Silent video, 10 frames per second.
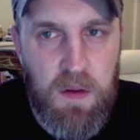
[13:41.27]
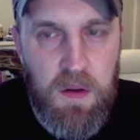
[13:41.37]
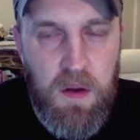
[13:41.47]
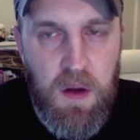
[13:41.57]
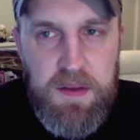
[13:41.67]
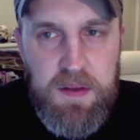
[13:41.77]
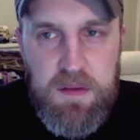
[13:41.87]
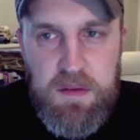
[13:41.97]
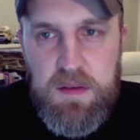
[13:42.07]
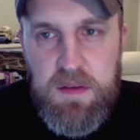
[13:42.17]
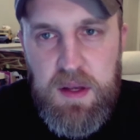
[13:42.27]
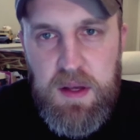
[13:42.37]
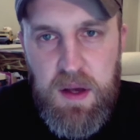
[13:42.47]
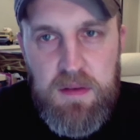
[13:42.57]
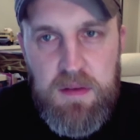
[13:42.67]
I think just like,
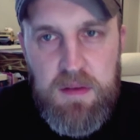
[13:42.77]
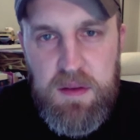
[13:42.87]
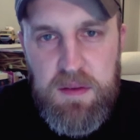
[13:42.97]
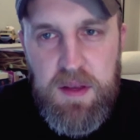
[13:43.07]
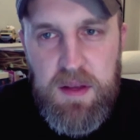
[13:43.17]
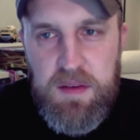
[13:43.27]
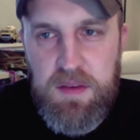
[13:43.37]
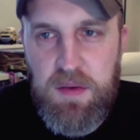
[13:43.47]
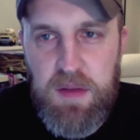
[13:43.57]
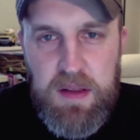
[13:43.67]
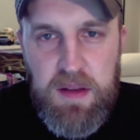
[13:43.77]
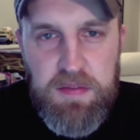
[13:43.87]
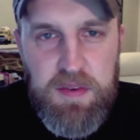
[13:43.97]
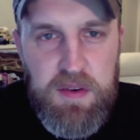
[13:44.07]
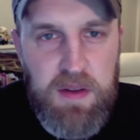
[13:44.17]
is that sort of like that
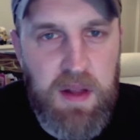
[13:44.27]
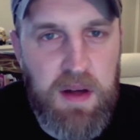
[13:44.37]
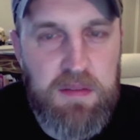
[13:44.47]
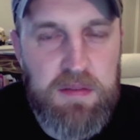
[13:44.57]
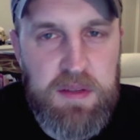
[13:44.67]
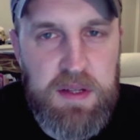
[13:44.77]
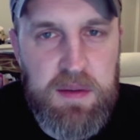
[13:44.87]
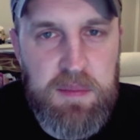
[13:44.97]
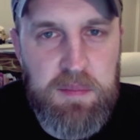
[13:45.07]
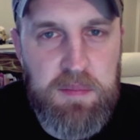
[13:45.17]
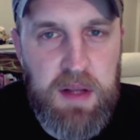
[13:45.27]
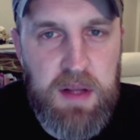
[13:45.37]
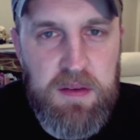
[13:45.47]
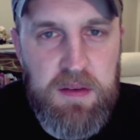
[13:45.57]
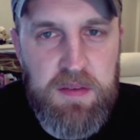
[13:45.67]
first love?
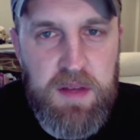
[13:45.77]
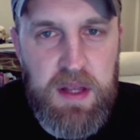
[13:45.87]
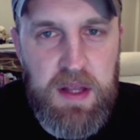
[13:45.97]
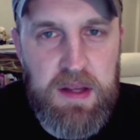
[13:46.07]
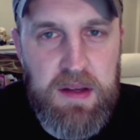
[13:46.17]
Just feeling like